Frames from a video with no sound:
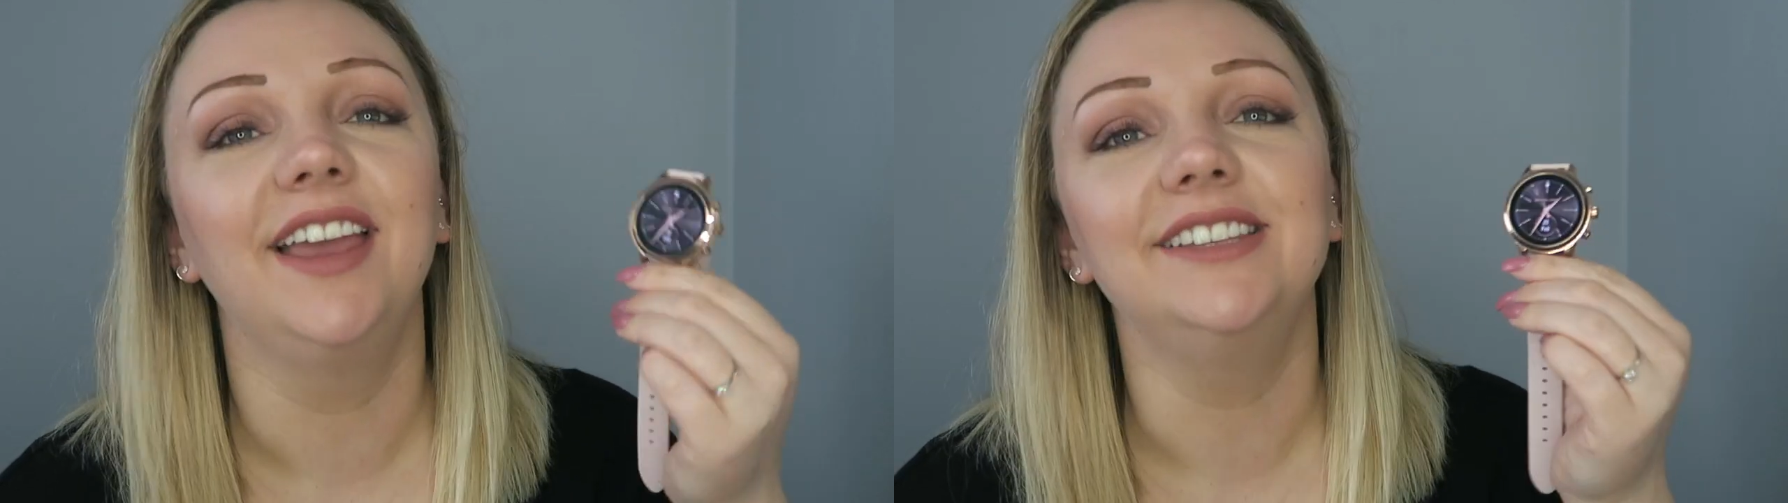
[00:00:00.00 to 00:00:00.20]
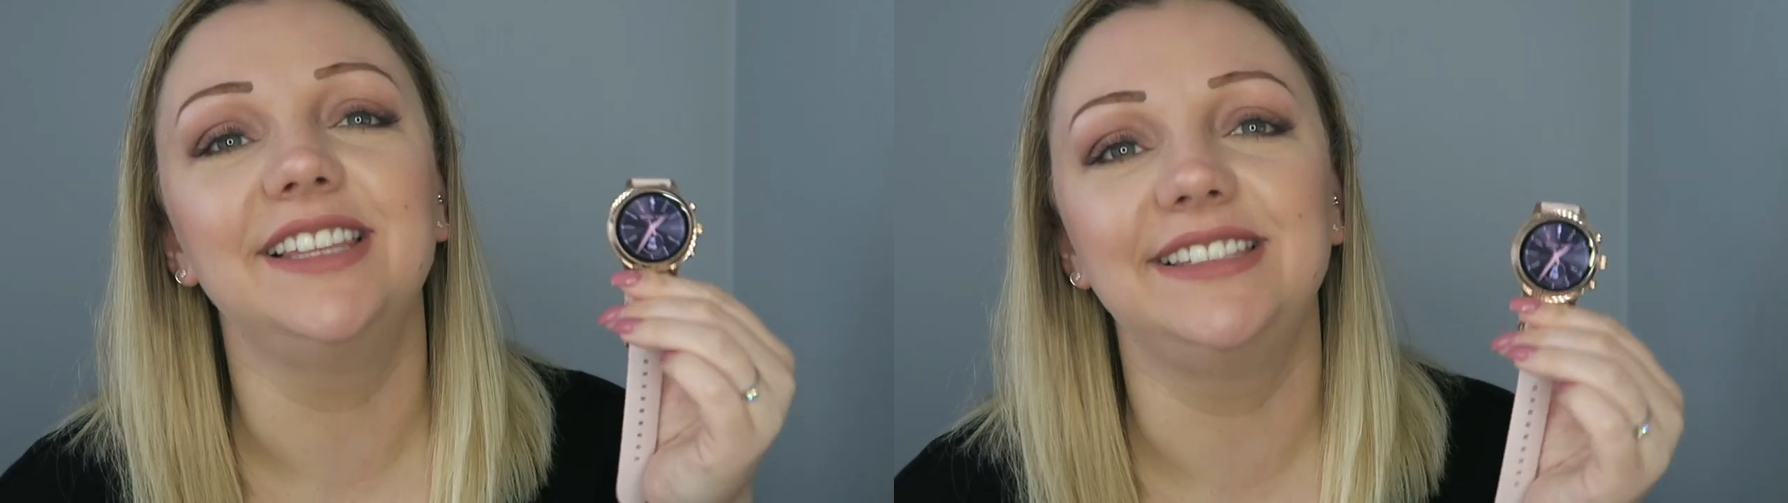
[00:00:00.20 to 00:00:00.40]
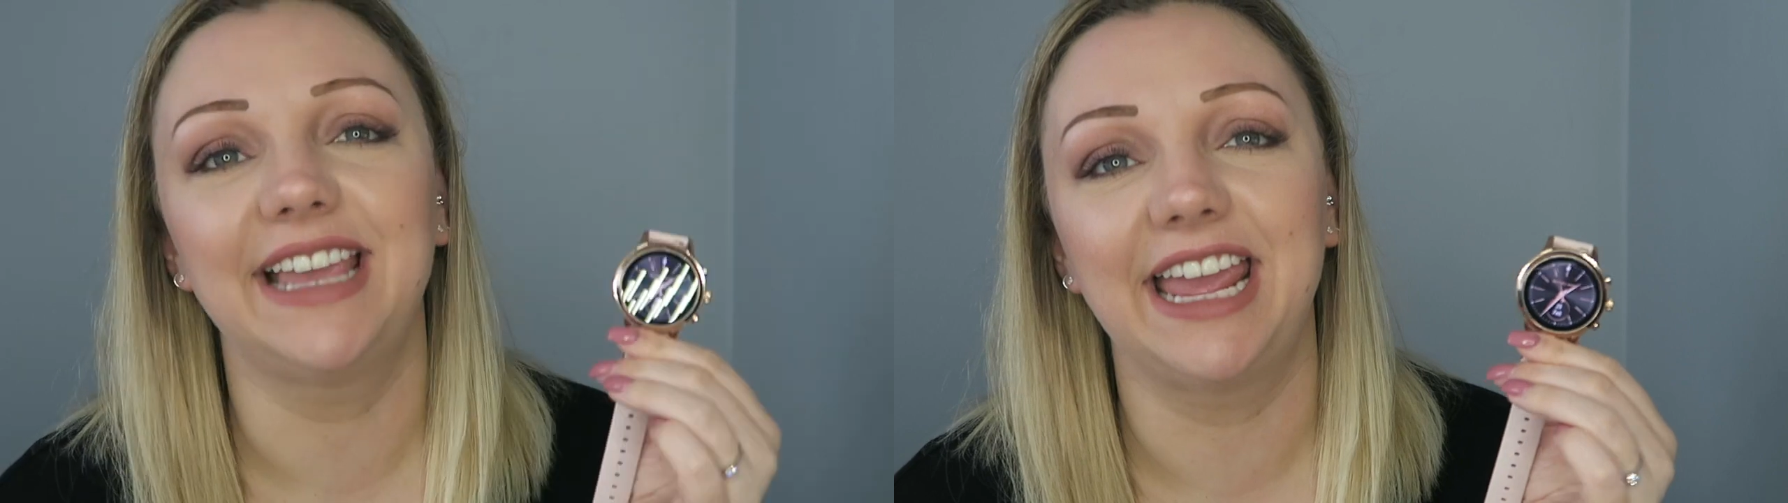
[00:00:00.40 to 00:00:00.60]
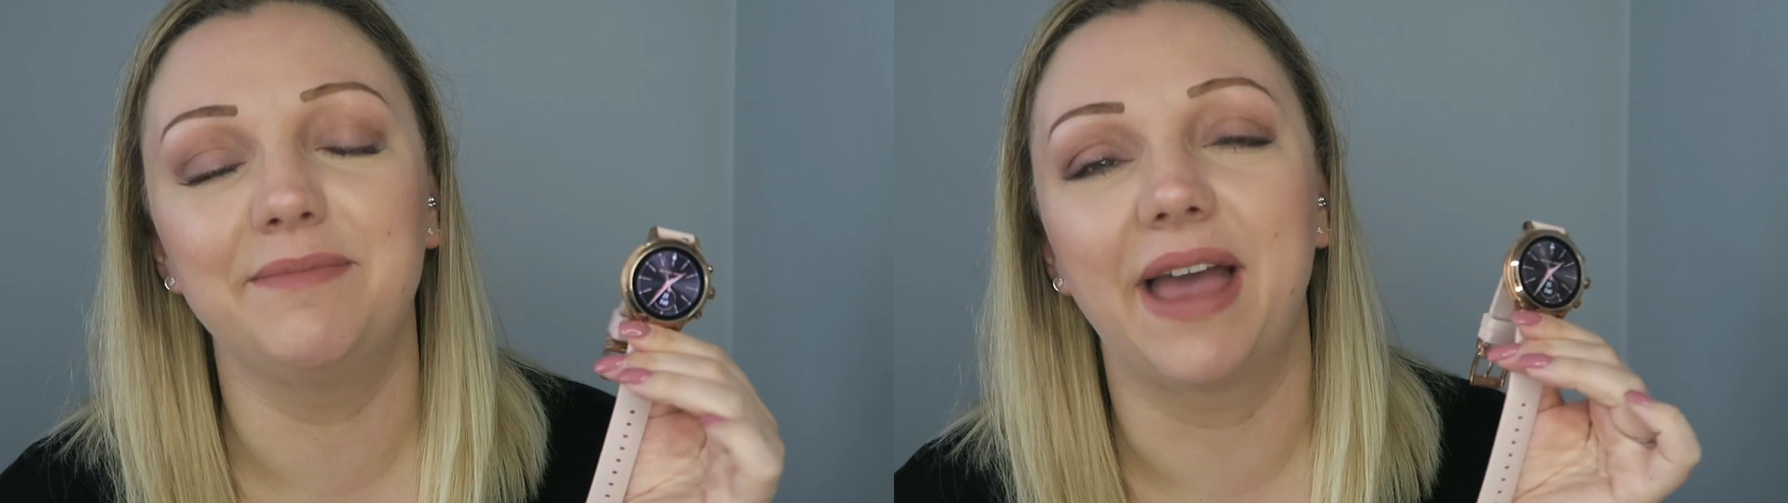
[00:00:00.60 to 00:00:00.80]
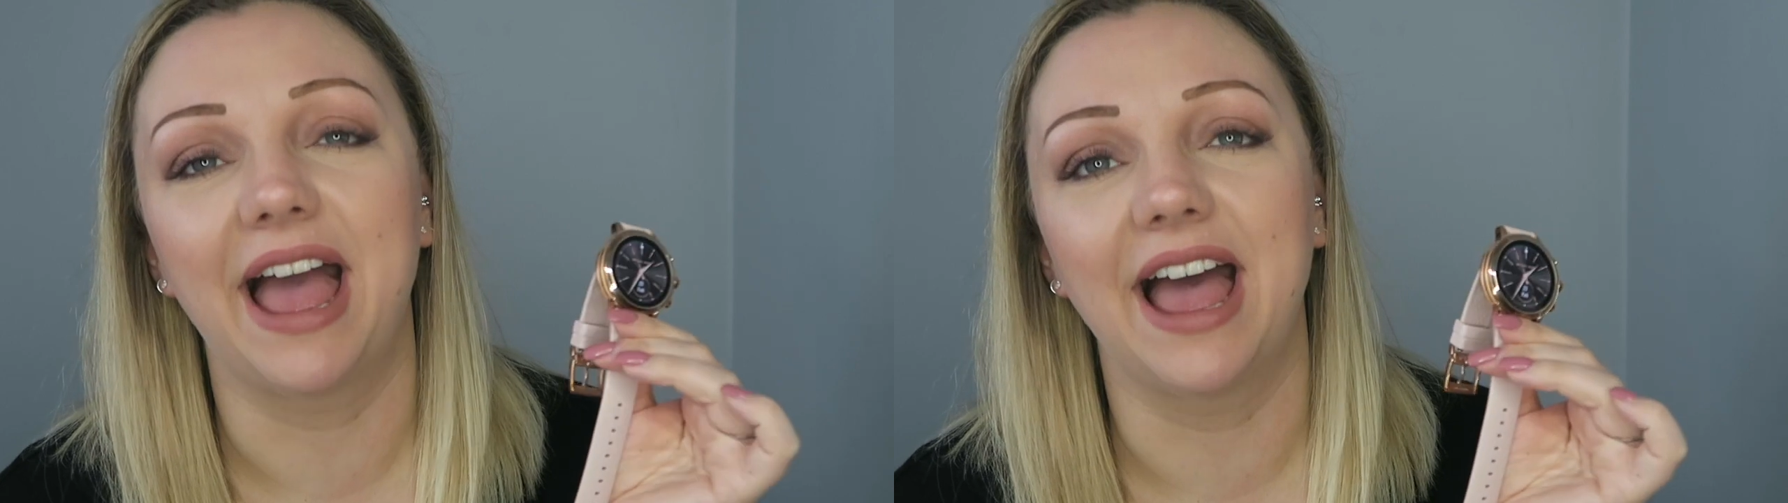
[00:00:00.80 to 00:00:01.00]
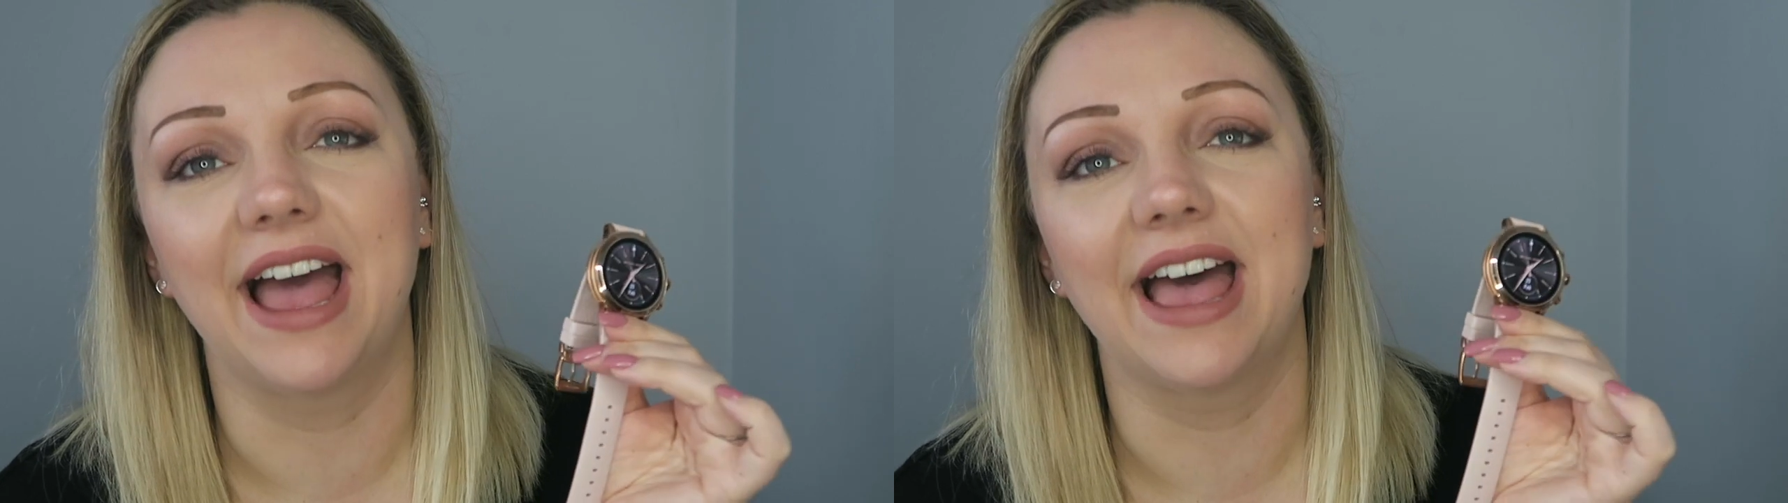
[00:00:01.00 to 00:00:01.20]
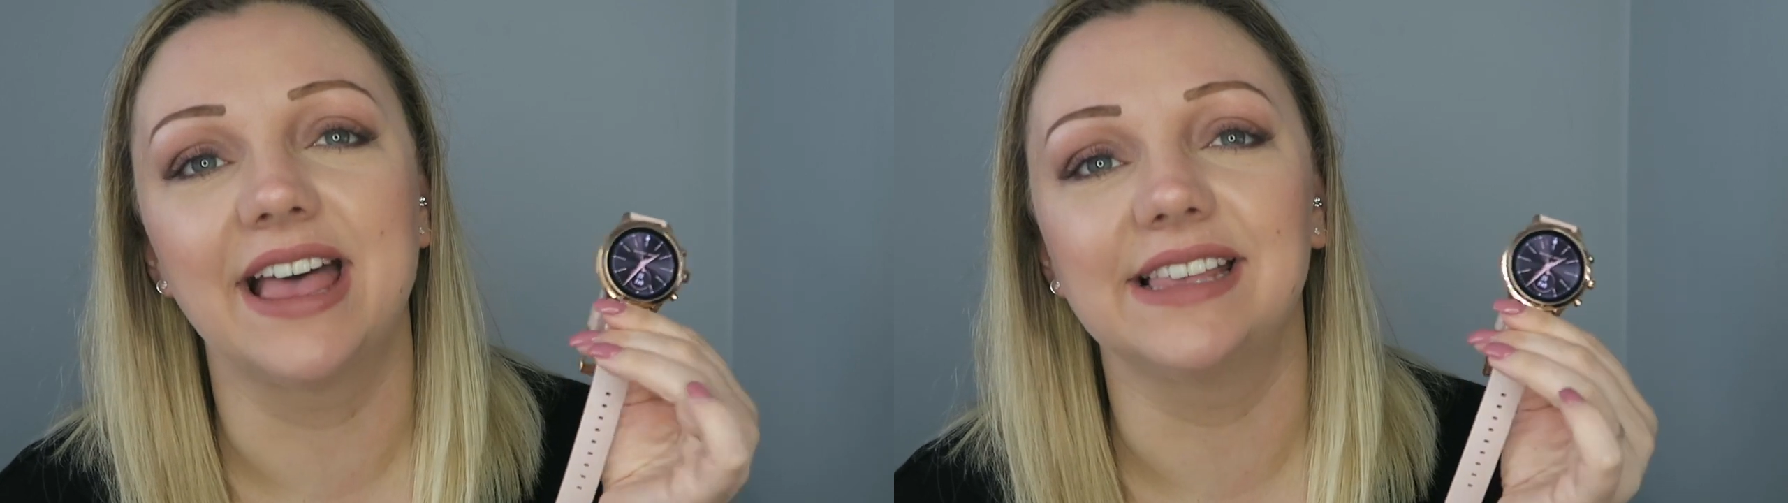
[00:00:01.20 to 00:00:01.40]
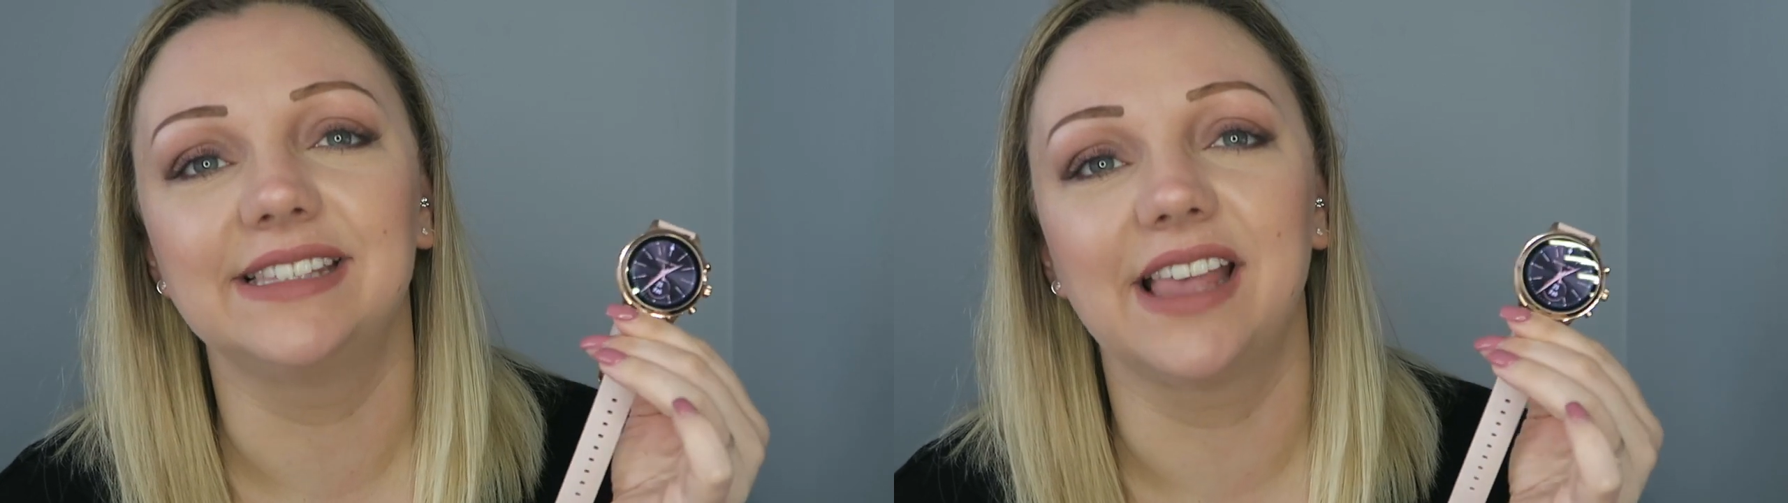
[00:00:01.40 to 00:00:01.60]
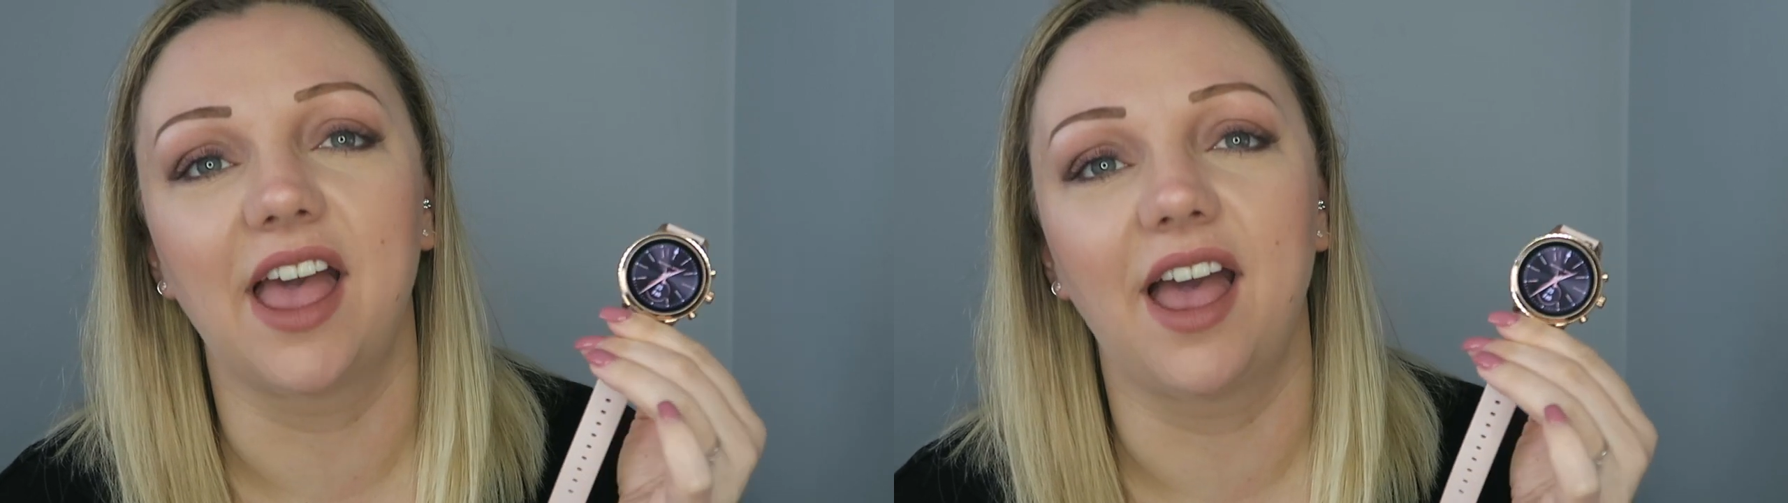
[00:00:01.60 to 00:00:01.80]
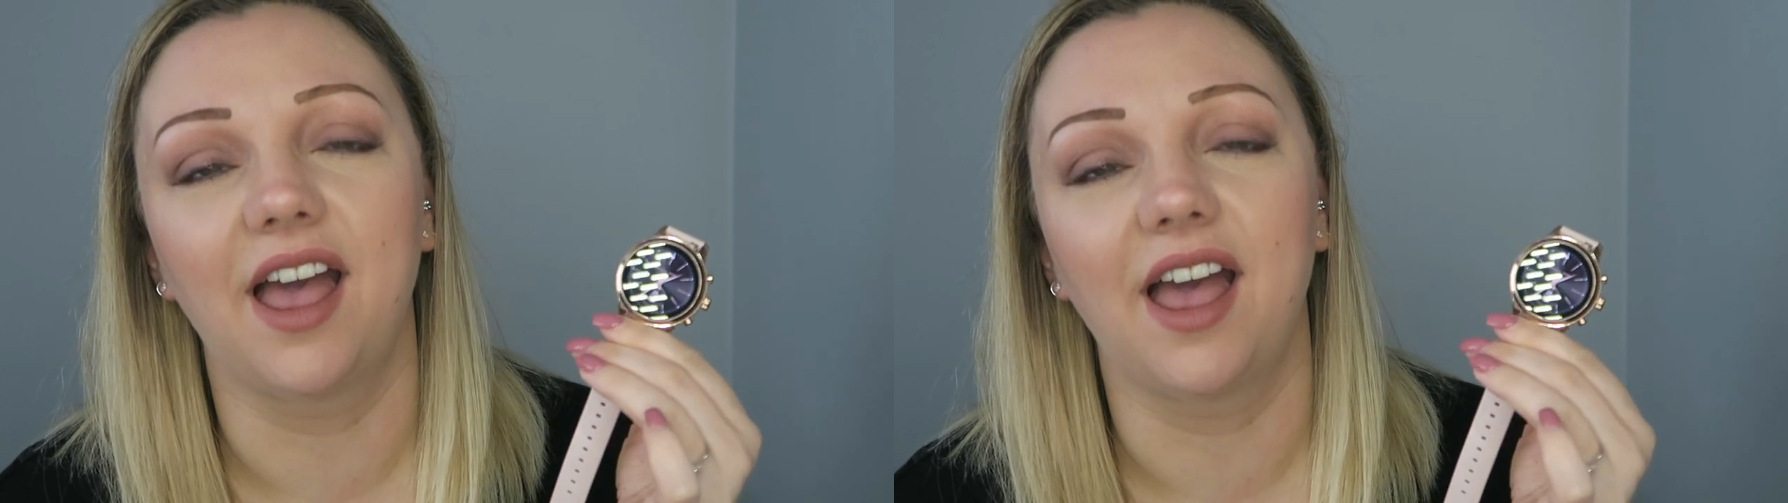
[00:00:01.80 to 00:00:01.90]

It's the same as